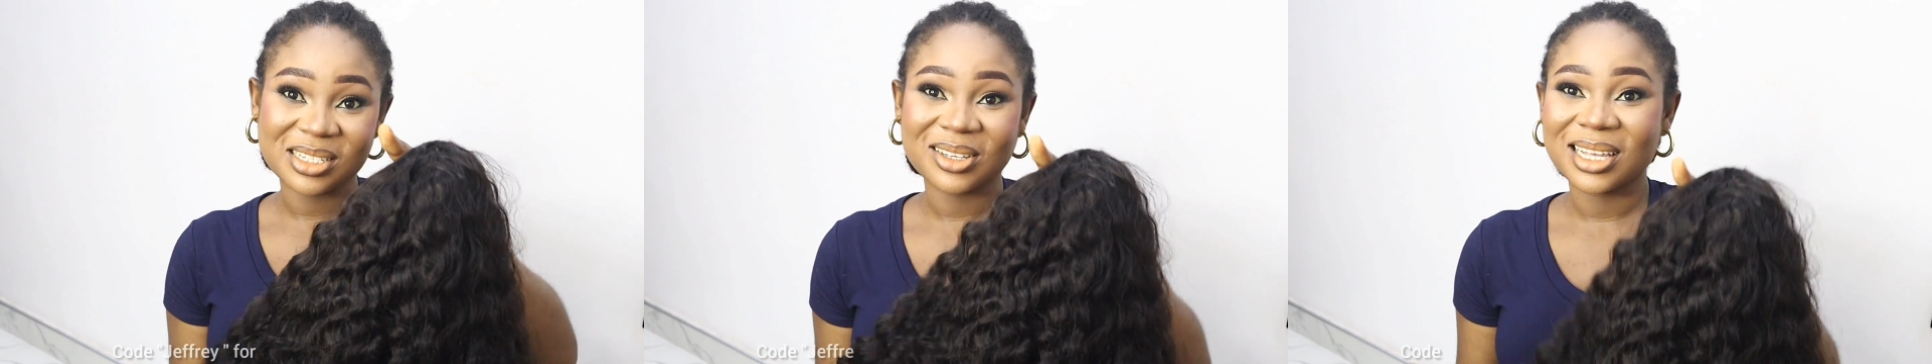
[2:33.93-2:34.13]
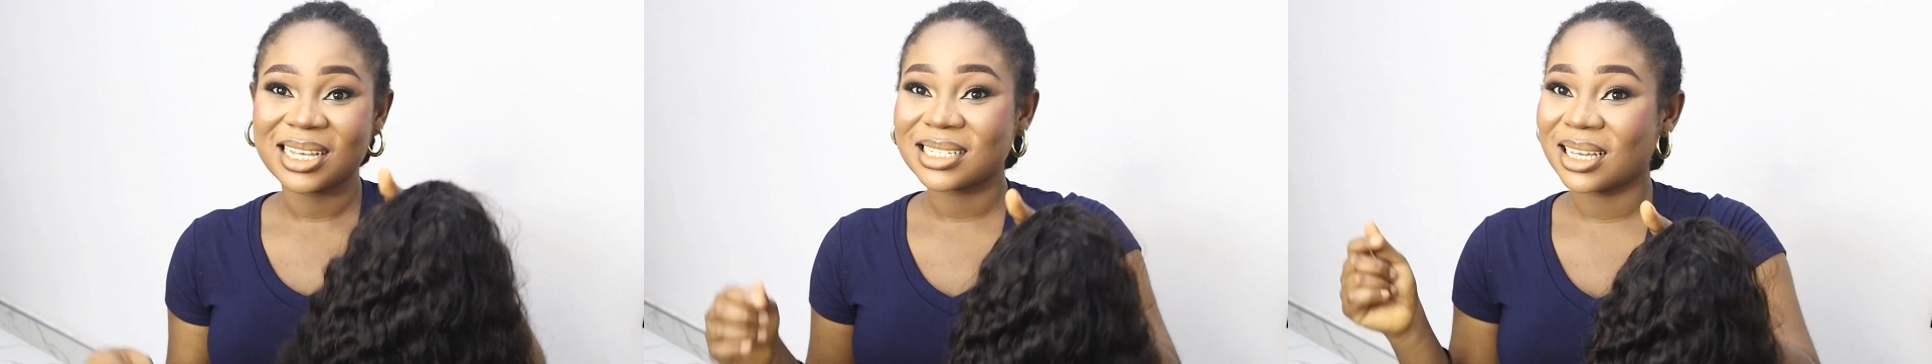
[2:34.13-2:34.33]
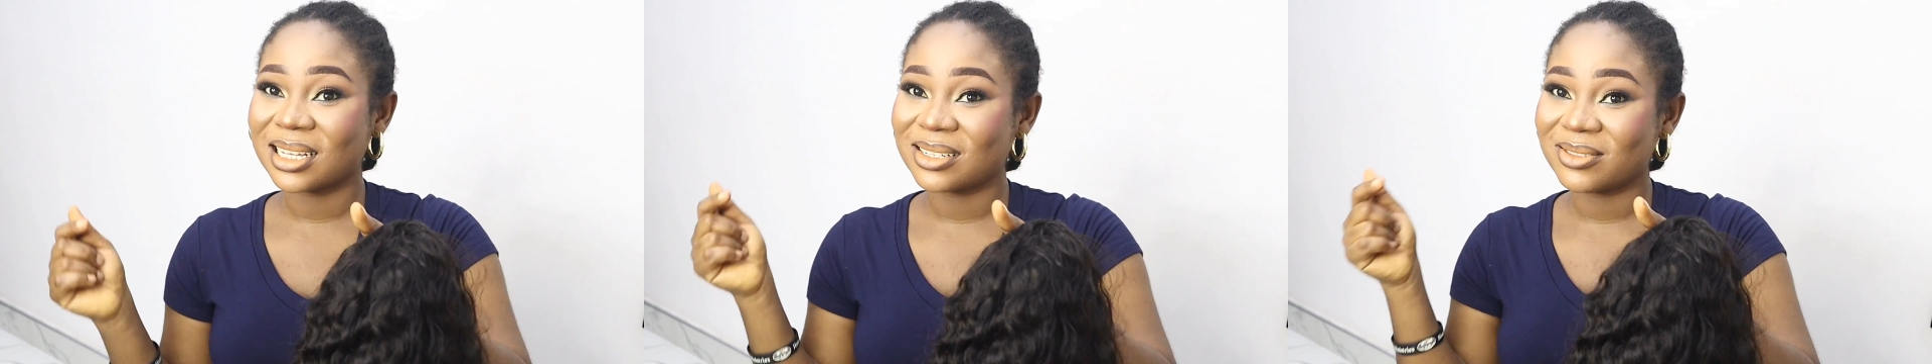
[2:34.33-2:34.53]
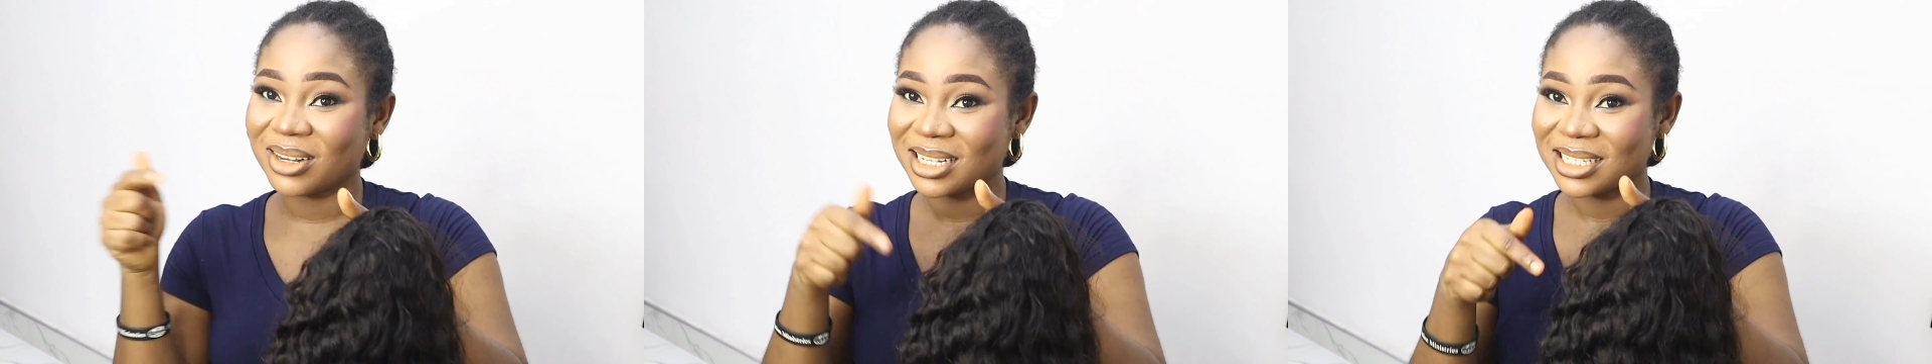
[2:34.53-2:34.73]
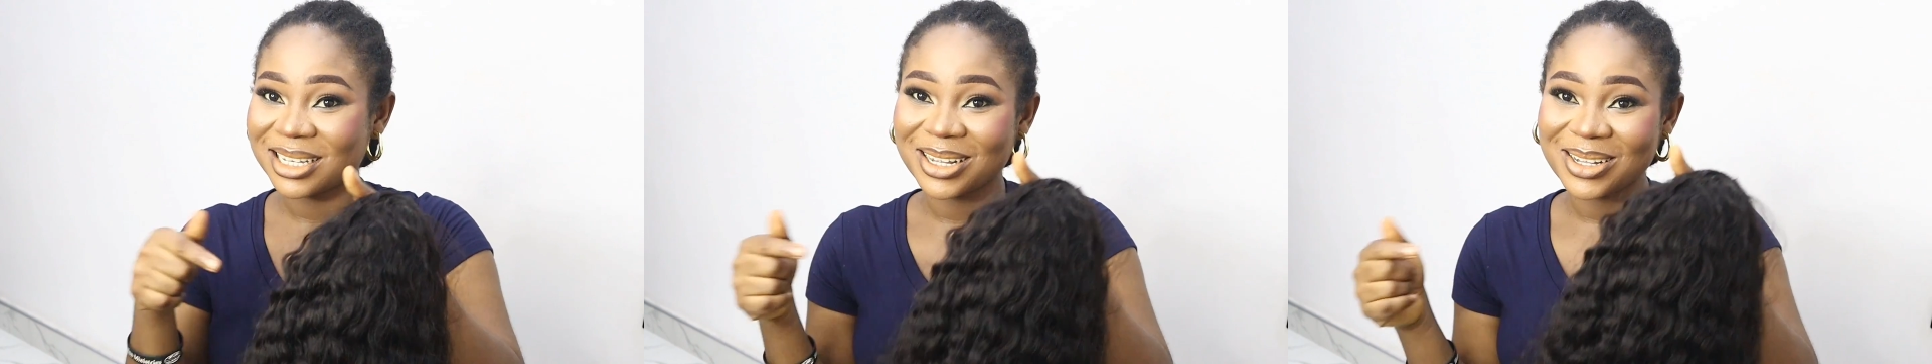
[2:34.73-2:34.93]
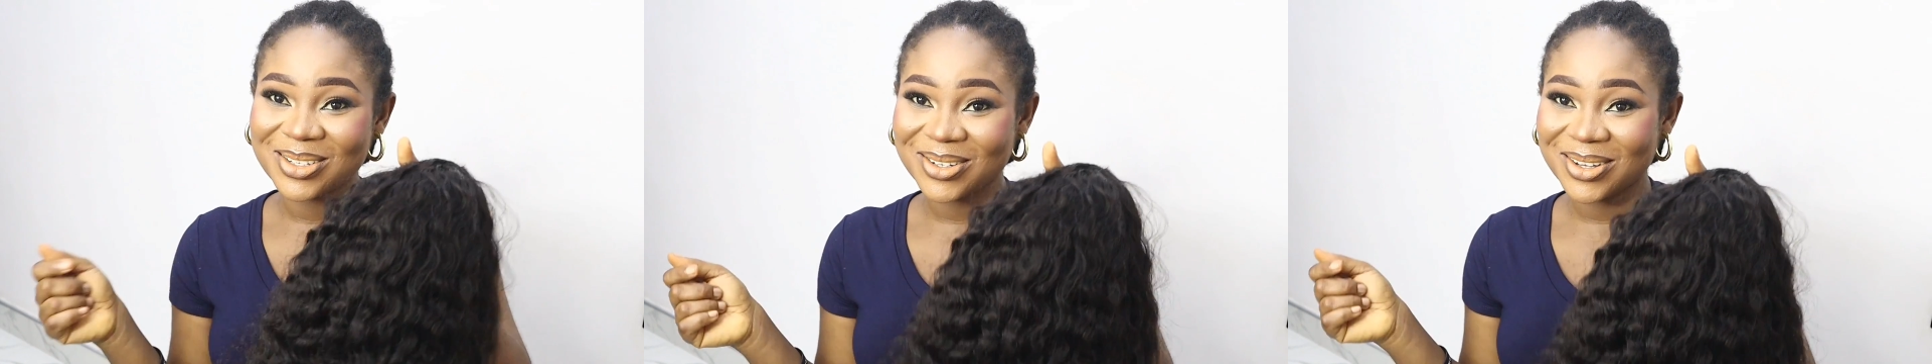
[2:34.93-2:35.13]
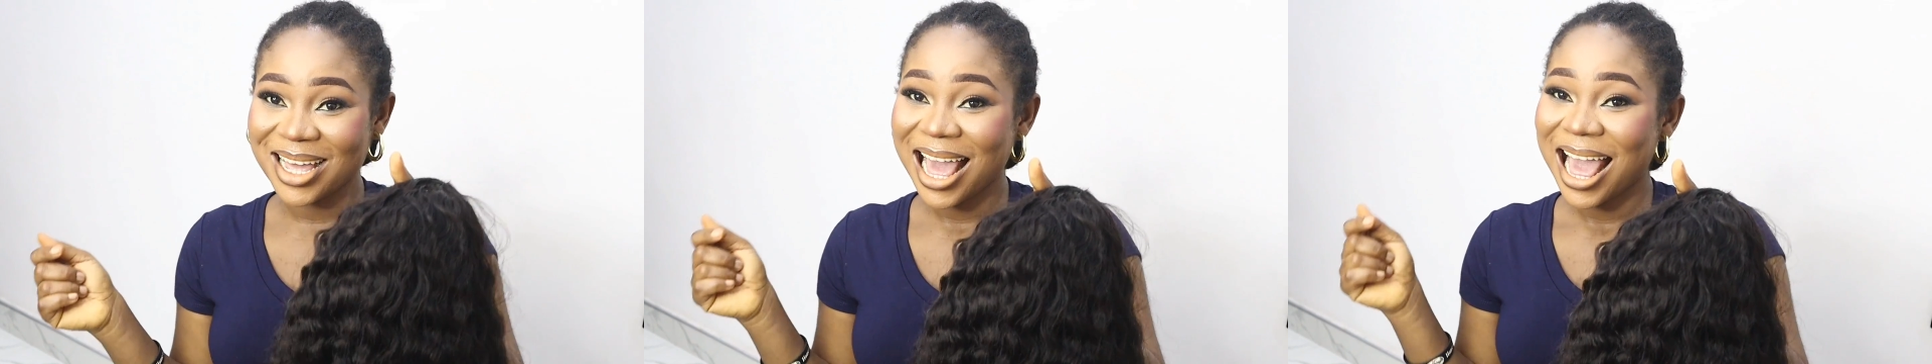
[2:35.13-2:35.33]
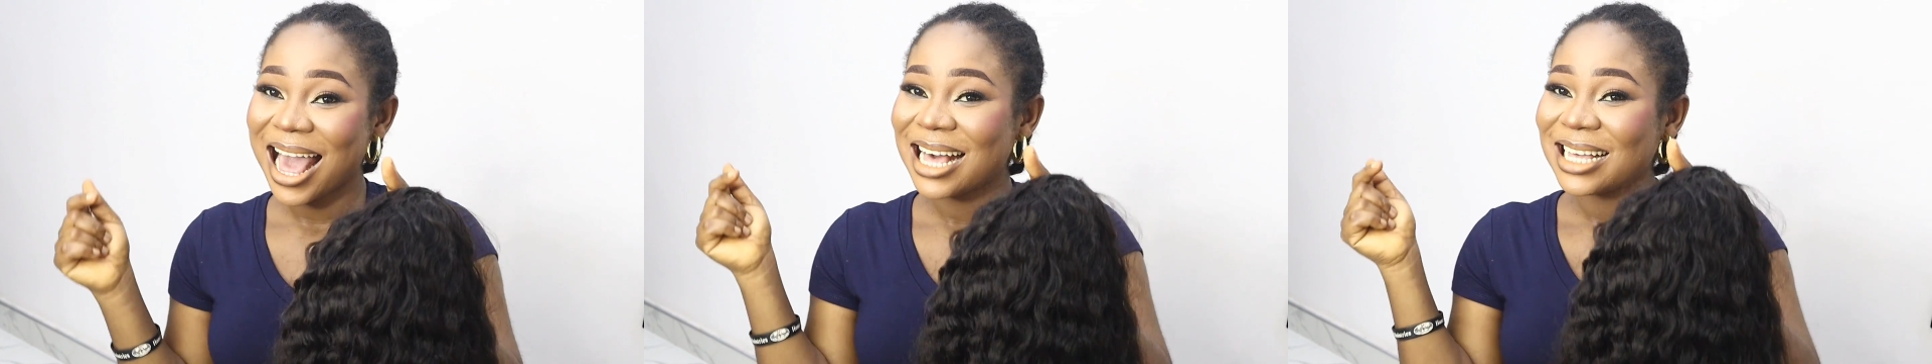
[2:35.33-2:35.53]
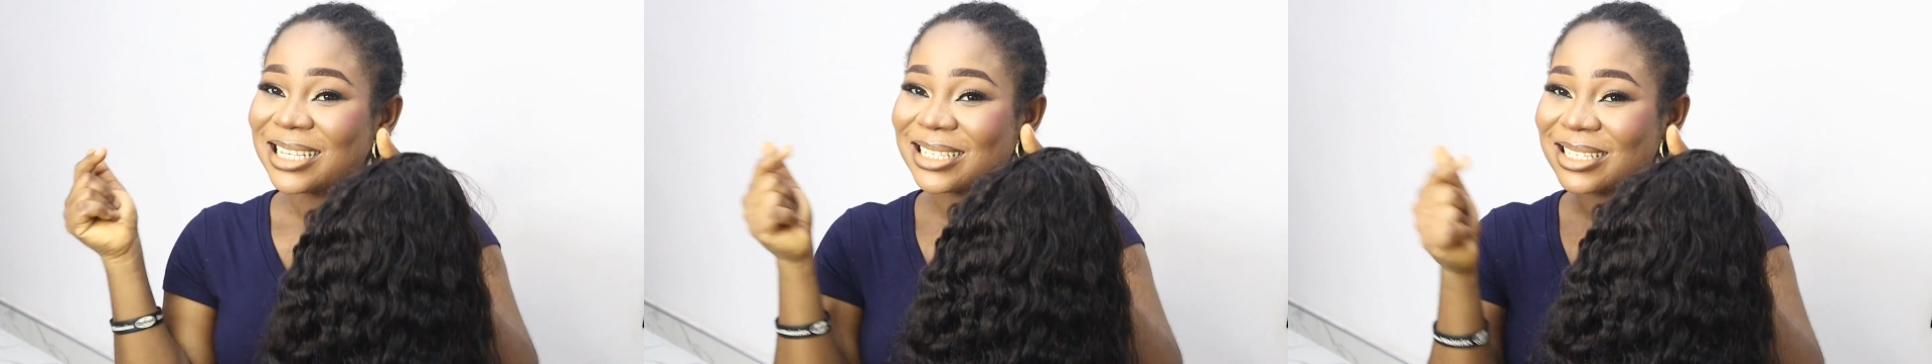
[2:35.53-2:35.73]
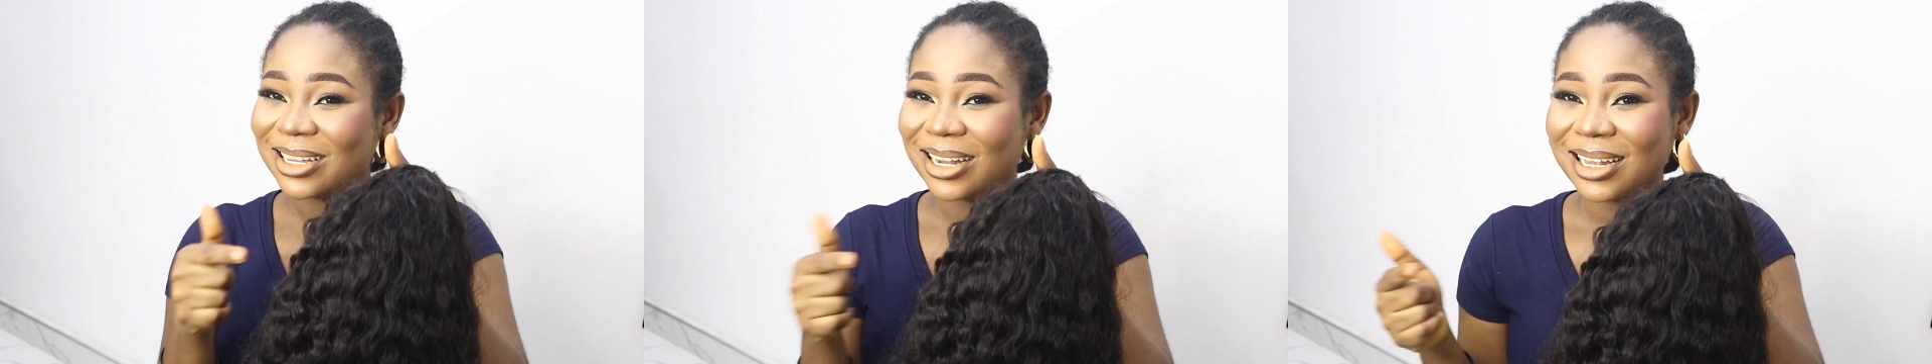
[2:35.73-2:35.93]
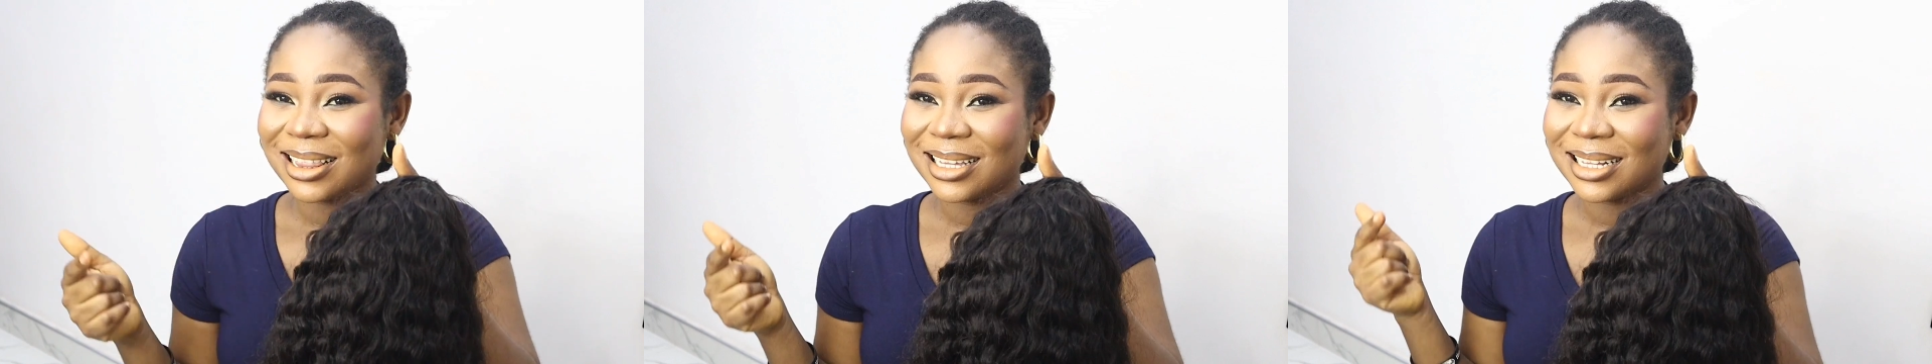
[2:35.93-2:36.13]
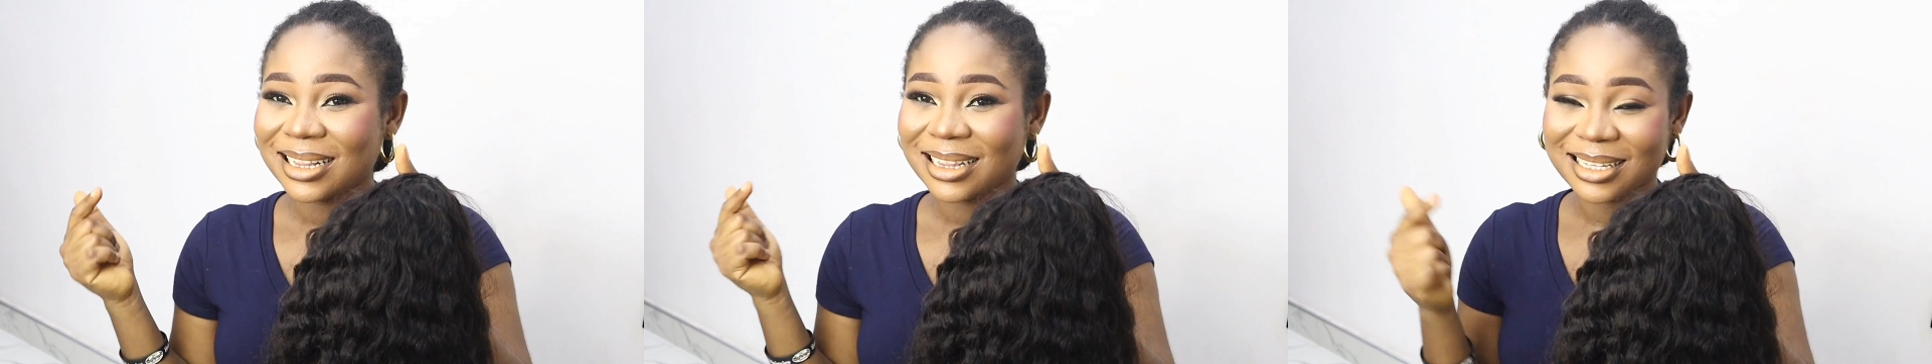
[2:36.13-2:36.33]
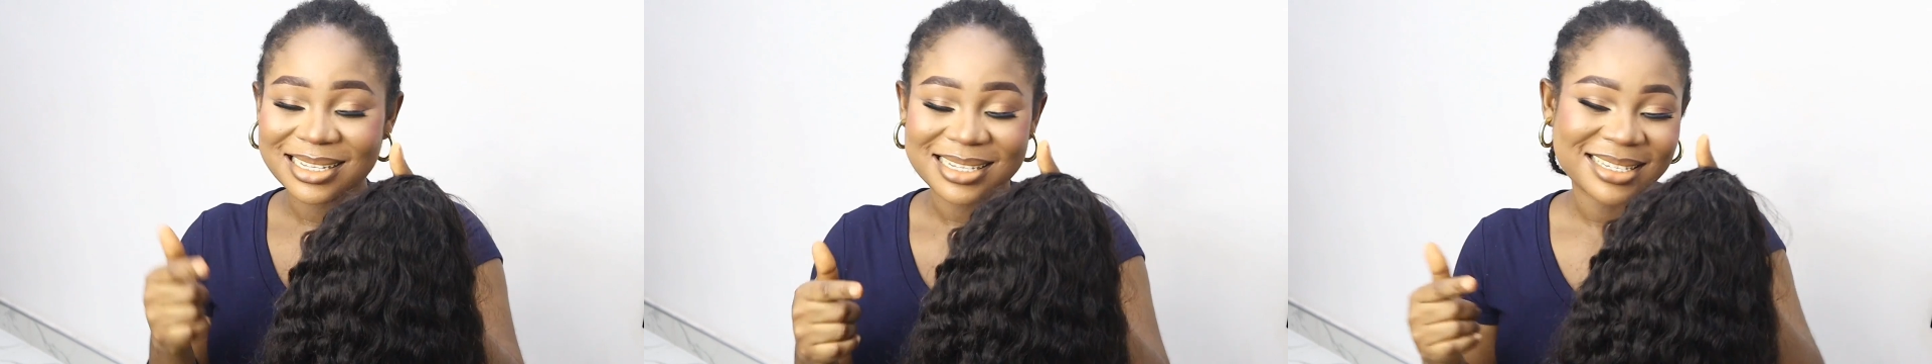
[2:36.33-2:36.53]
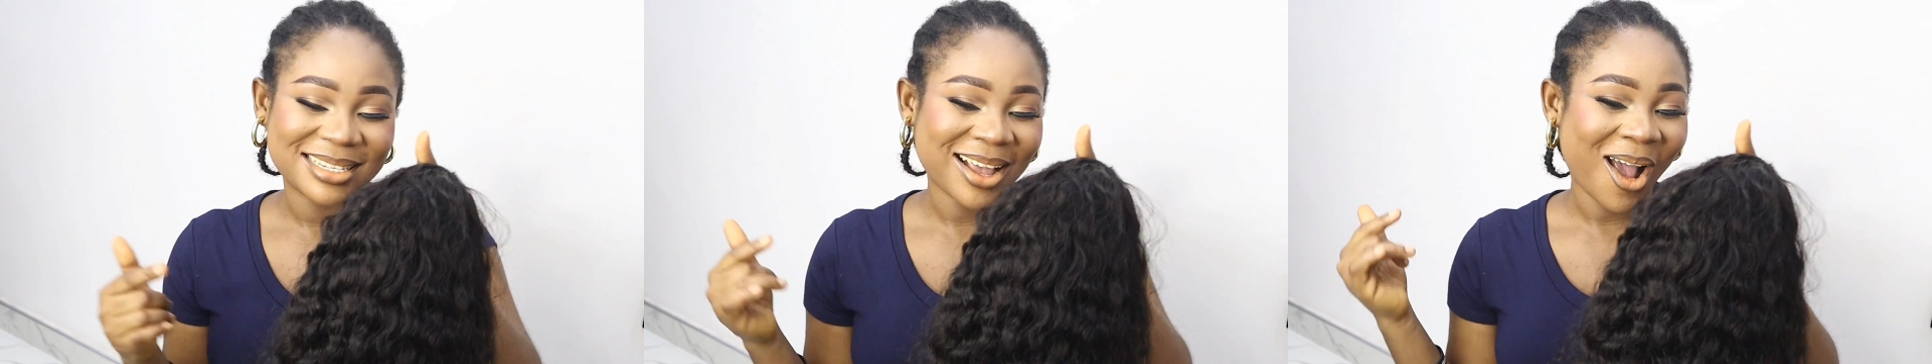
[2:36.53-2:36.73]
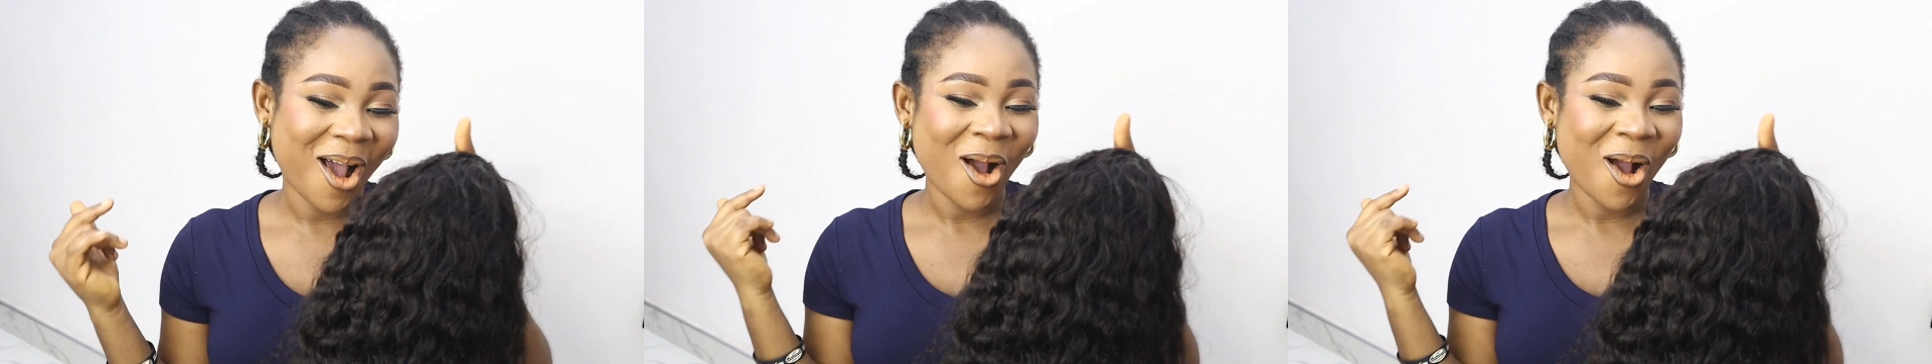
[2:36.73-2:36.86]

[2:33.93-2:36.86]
So let's get right into styling this